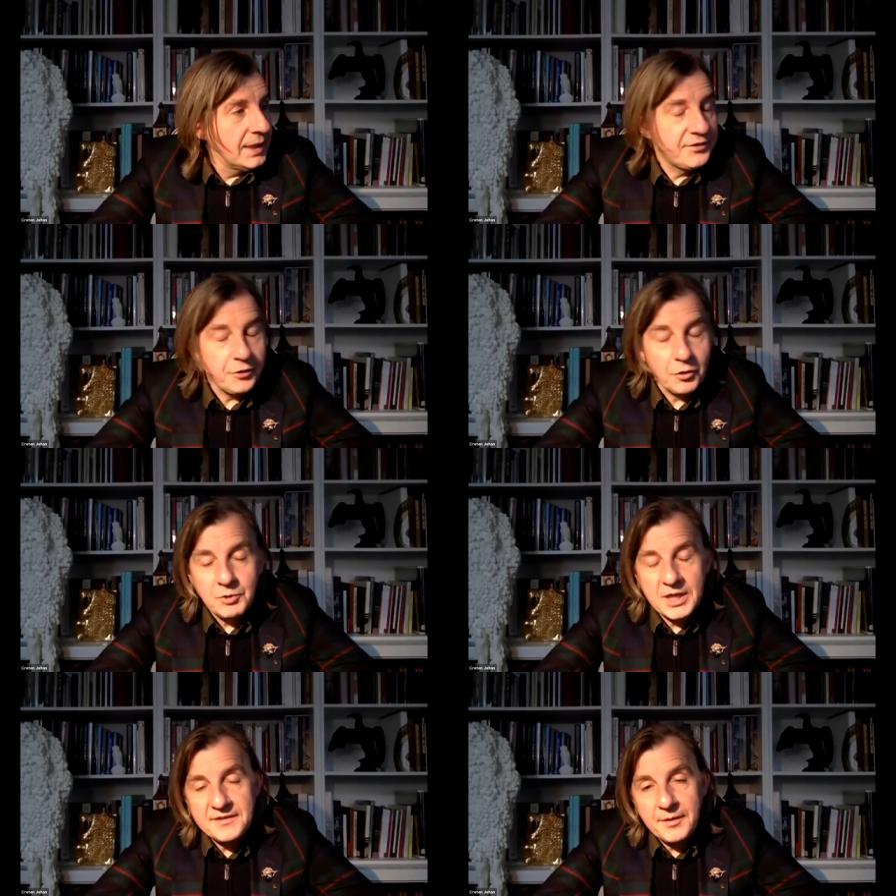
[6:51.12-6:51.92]
it's
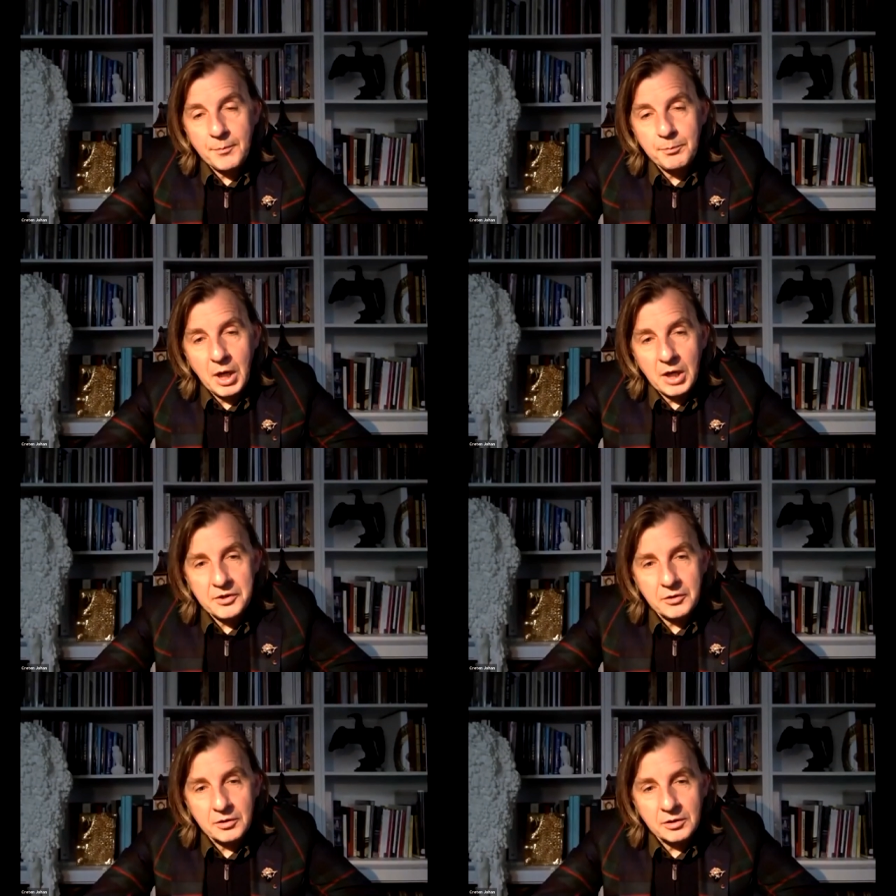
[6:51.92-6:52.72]
always a
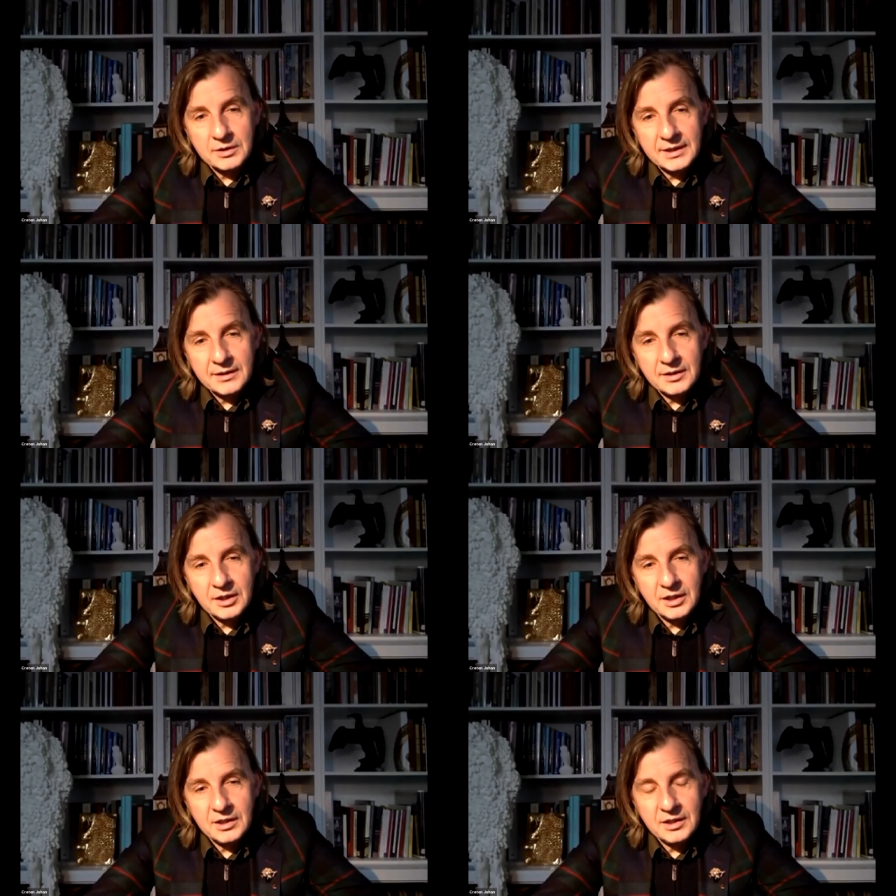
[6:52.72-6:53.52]
bottle
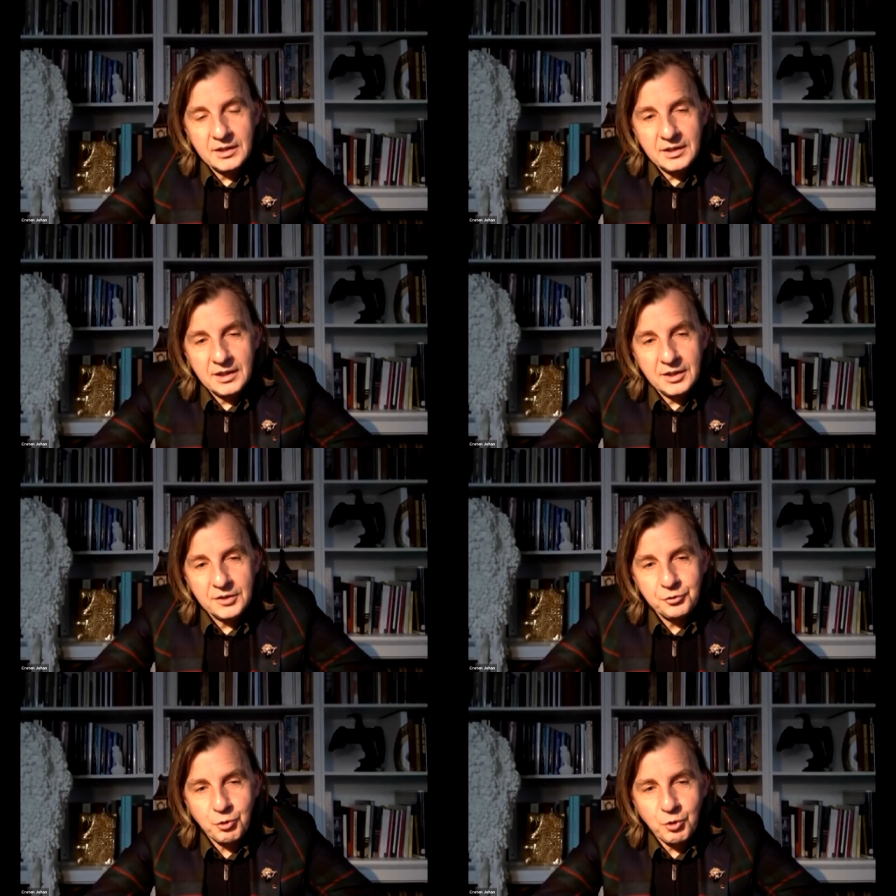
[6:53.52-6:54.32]

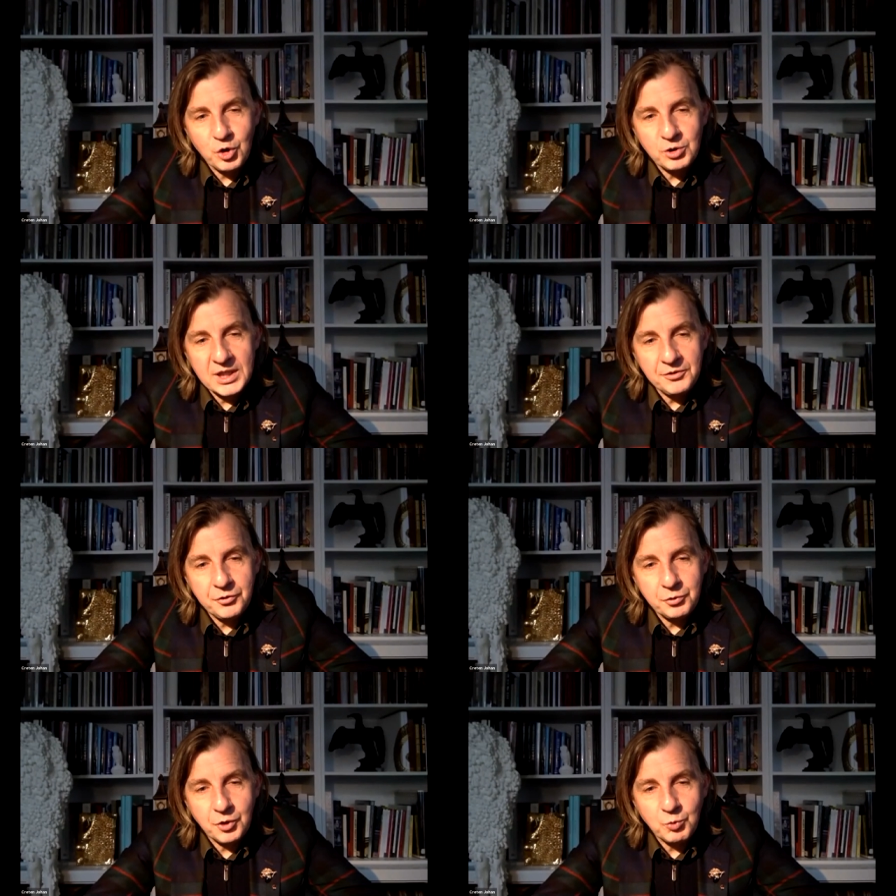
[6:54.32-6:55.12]
thrown
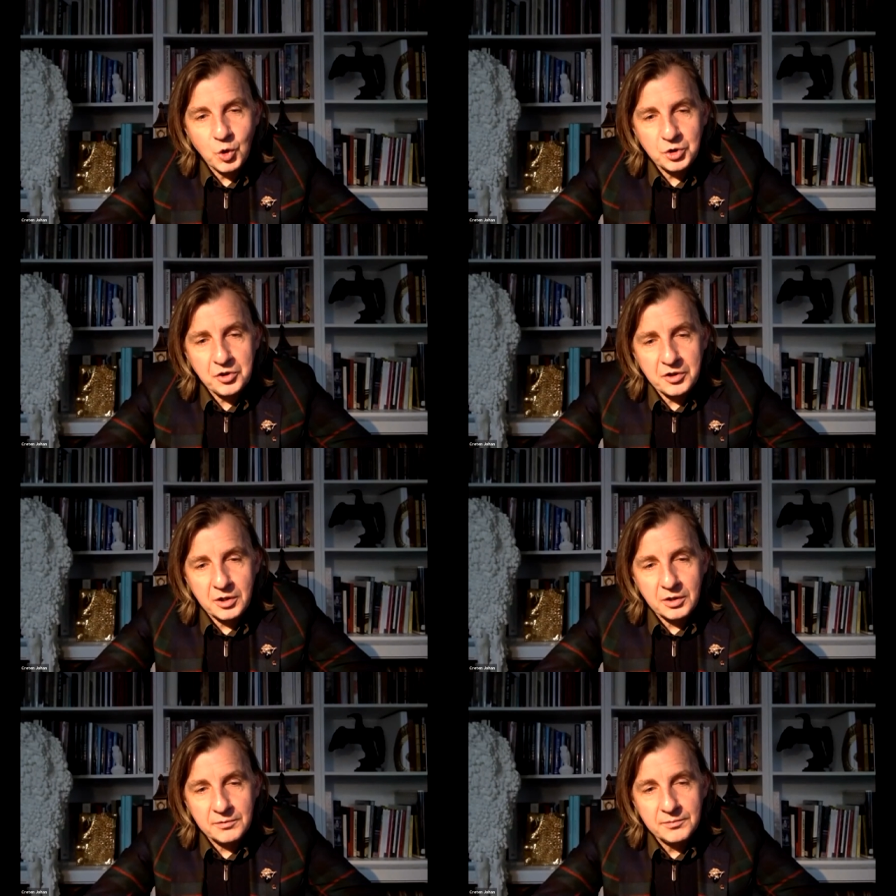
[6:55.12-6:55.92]
into the water.